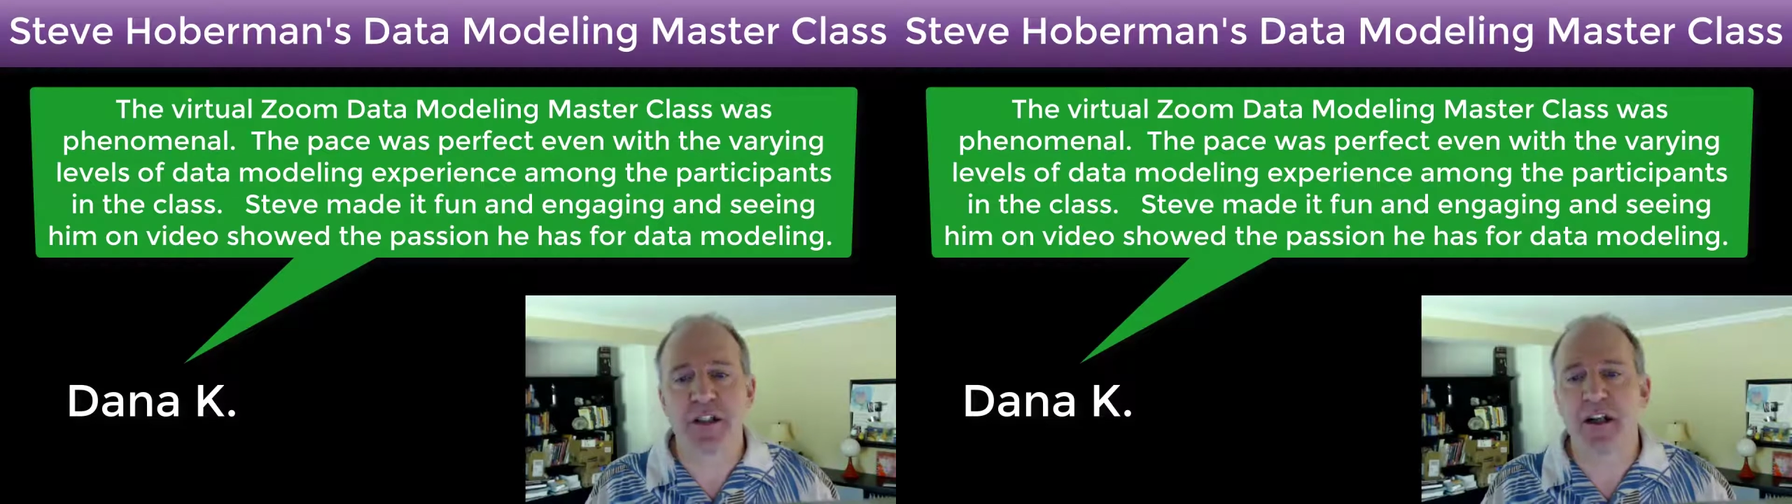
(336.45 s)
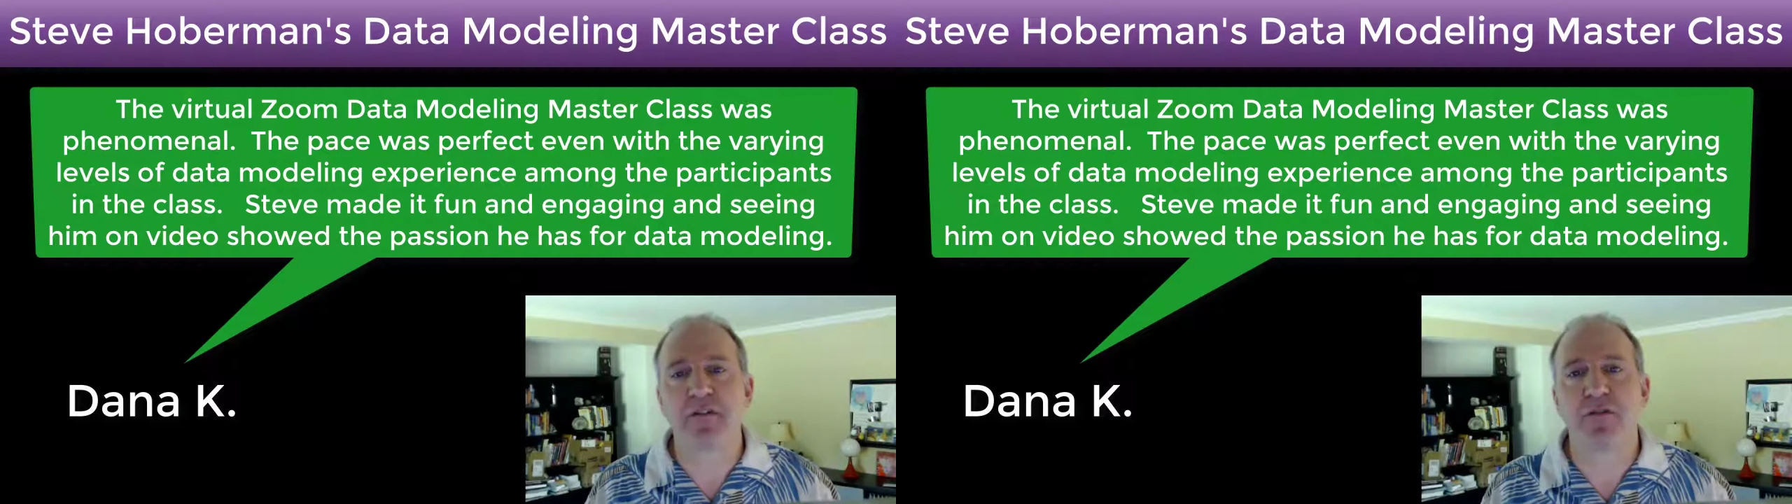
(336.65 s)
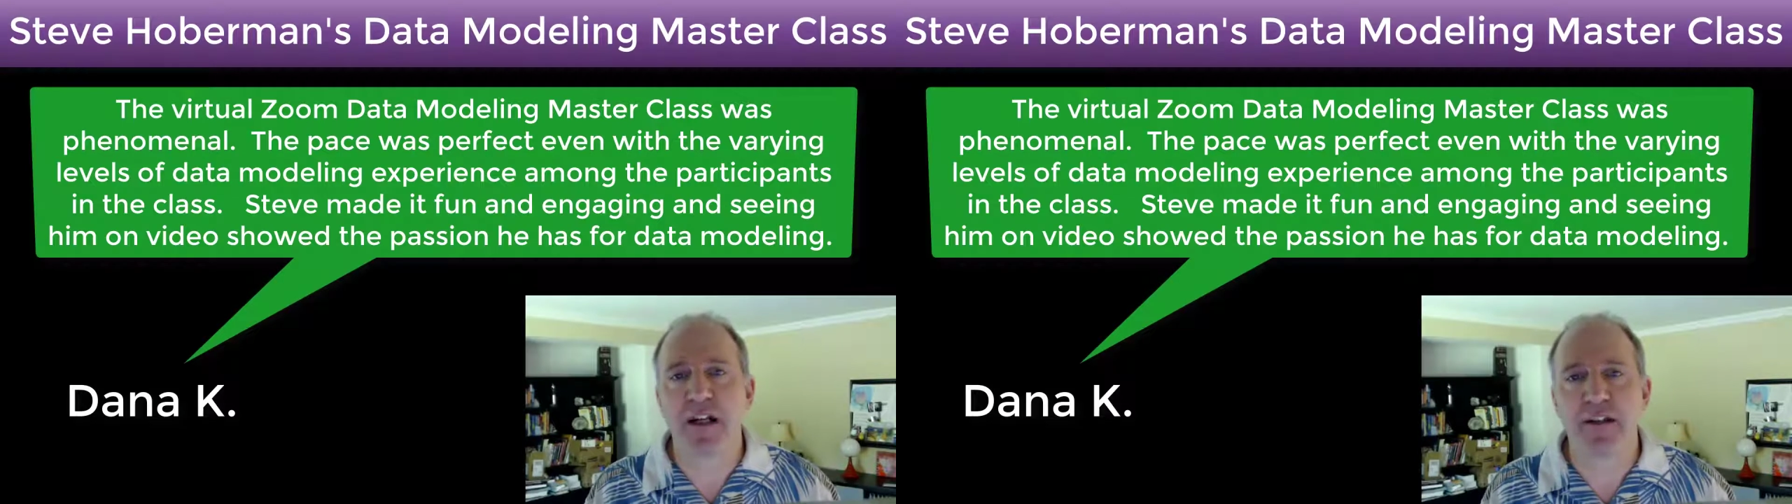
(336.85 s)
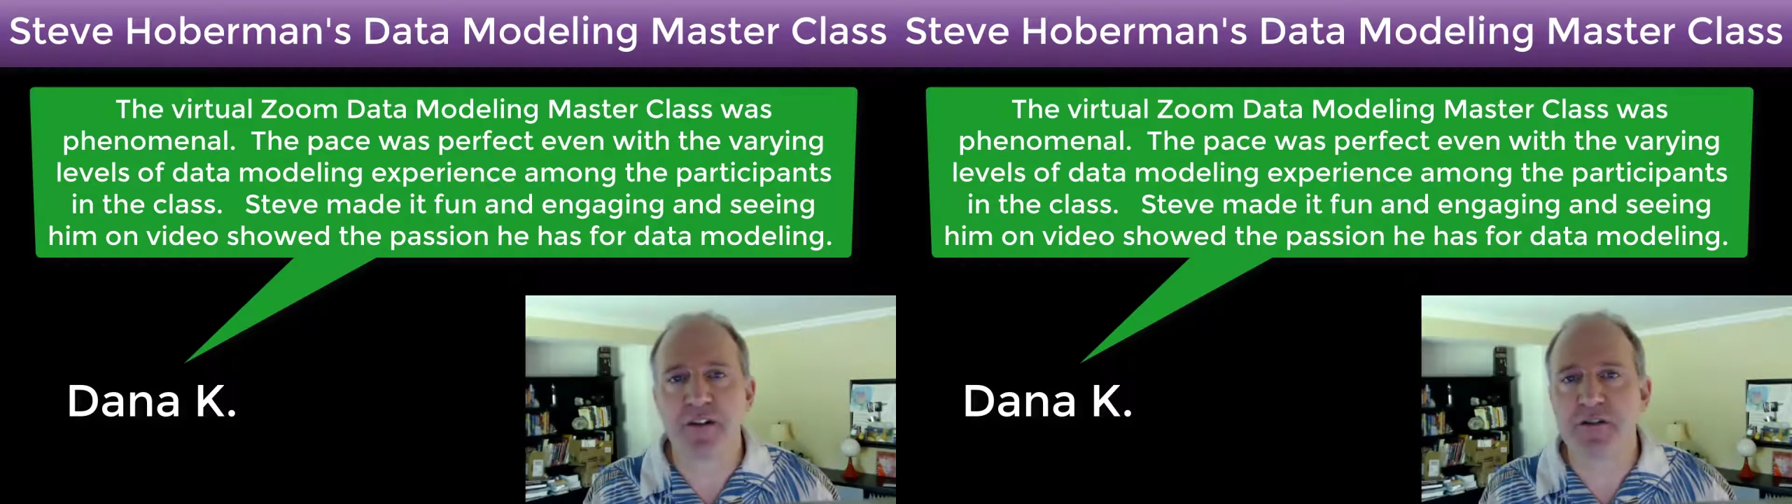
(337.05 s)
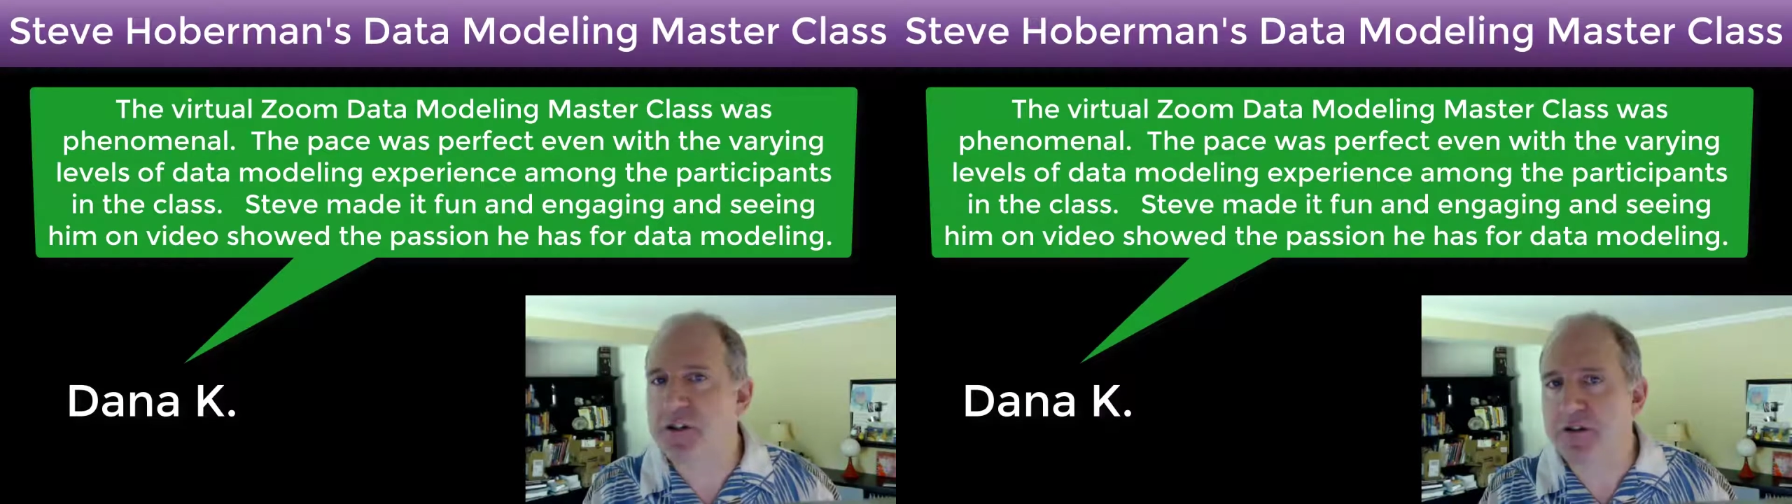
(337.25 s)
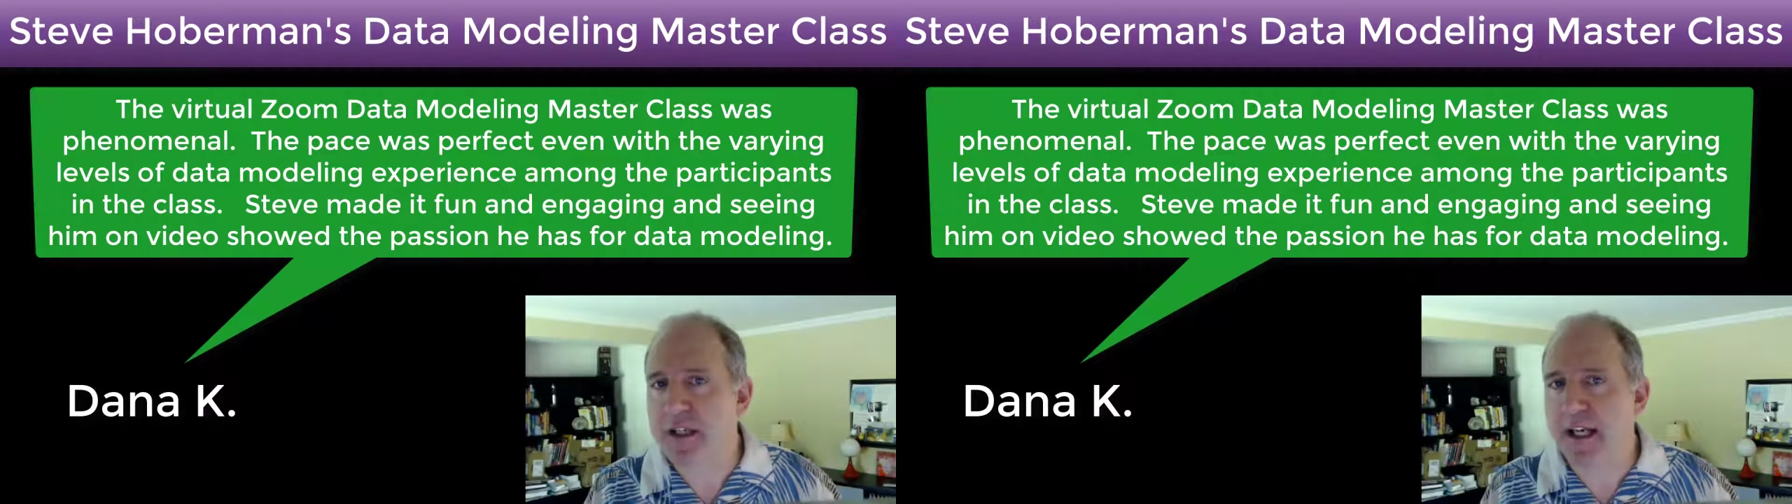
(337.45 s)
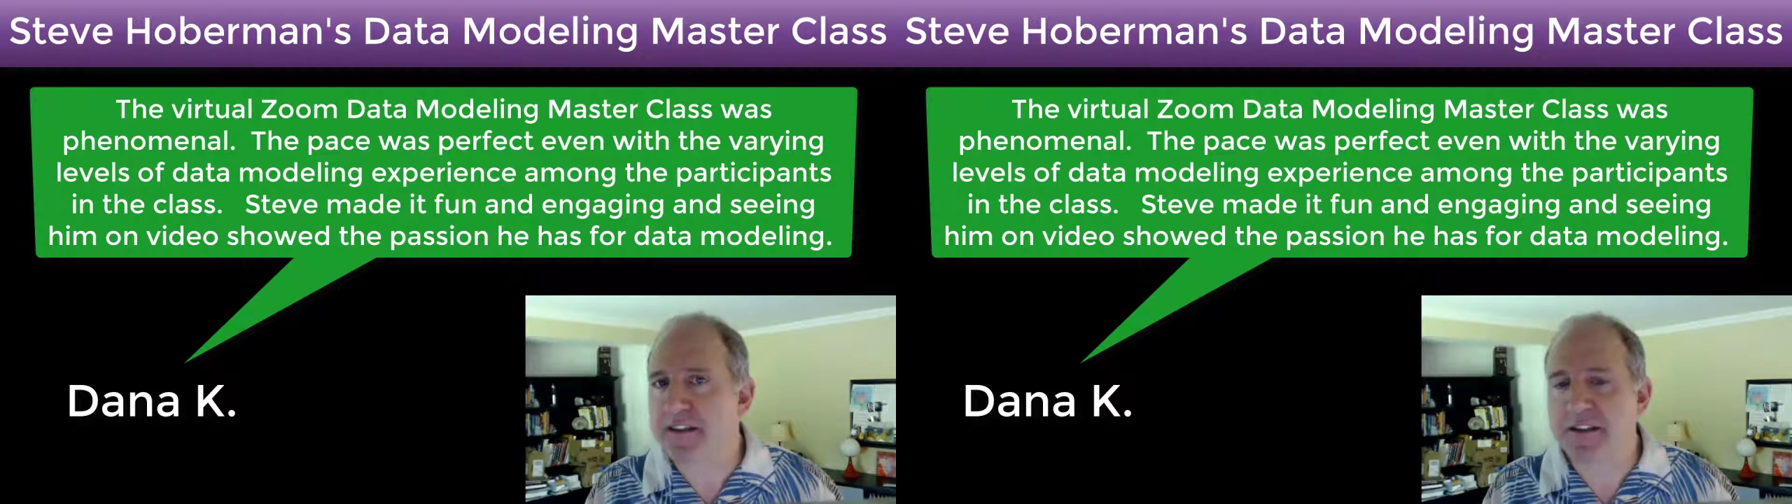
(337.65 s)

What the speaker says: in front of you so you can't